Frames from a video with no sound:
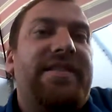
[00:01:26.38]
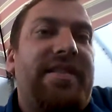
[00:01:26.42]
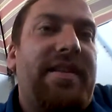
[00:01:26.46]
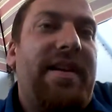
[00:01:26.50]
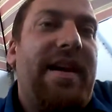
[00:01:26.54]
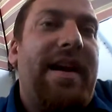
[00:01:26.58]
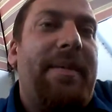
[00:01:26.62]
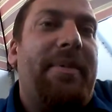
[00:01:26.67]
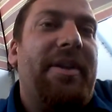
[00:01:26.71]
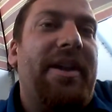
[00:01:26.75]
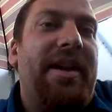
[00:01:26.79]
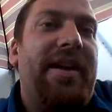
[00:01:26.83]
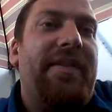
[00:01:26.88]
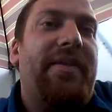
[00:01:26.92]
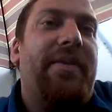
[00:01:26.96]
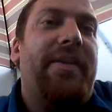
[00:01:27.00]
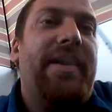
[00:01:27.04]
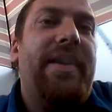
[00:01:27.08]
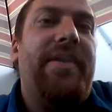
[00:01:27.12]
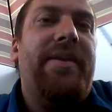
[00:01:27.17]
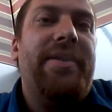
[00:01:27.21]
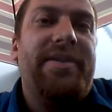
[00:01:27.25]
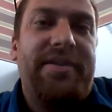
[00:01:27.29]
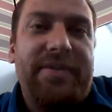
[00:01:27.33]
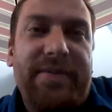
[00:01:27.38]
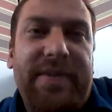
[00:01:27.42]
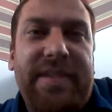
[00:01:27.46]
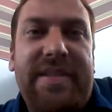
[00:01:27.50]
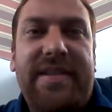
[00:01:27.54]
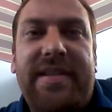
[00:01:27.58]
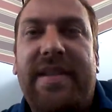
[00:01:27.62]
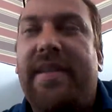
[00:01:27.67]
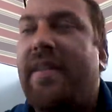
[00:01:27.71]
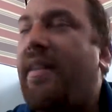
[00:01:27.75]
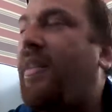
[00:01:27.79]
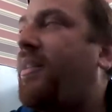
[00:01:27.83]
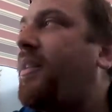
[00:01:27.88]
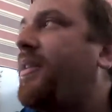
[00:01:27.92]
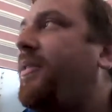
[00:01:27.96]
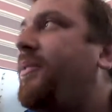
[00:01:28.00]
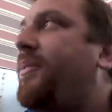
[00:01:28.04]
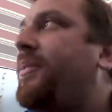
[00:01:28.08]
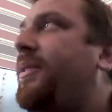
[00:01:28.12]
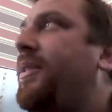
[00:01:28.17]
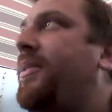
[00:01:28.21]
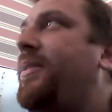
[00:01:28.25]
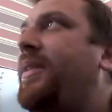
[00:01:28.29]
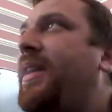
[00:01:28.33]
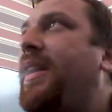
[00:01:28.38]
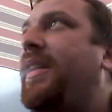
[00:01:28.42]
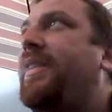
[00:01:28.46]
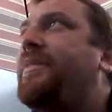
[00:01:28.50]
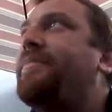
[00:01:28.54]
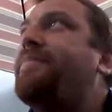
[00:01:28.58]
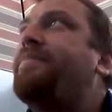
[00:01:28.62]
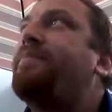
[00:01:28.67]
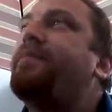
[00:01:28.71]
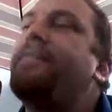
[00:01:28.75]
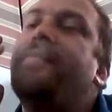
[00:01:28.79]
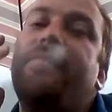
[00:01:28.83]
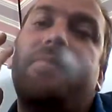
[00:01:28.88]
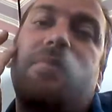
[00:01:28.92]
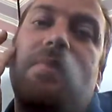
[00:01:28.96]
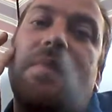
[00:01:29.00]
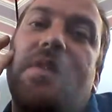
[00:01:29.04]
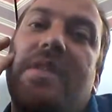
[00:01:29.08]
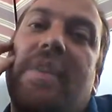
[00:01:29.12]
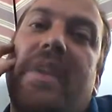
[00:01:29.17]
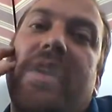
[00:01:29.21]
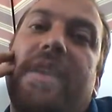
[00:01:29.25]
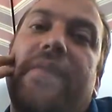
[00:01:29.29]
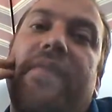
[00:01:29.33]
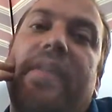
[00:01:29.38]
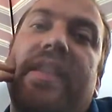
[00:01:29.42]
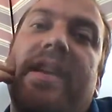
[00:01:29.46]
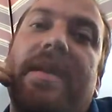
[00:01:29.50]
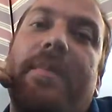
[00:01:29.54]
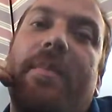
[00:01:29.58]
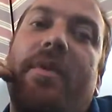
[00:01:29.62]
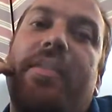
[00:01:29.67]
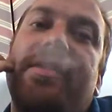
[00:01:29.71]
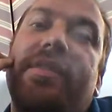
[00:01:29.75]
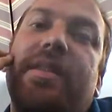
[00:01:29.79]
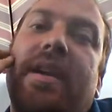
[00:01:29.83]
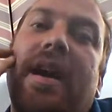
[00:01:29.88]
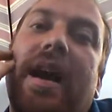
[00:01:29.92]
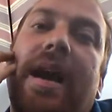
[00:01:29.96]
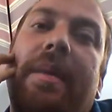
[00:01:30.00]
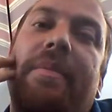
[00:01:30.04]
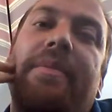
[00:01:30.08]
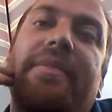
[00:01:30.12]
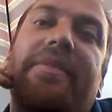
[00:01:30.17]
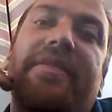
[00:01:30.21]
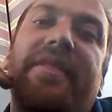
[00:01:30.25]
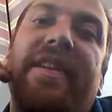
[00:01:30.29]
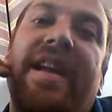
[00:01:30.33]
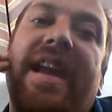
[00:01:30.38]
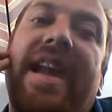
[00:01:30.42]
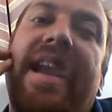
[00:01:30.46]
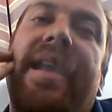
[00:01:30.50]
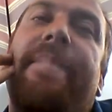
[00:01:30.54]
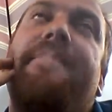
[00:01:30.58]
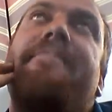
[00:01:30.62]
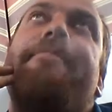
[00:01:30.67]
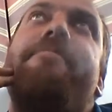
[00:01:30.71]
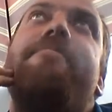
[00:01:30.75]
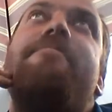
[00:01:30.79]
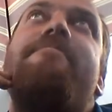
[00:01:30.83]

subscriber giveaway, which we still are going to do that. So I need 50 more subscribers for that.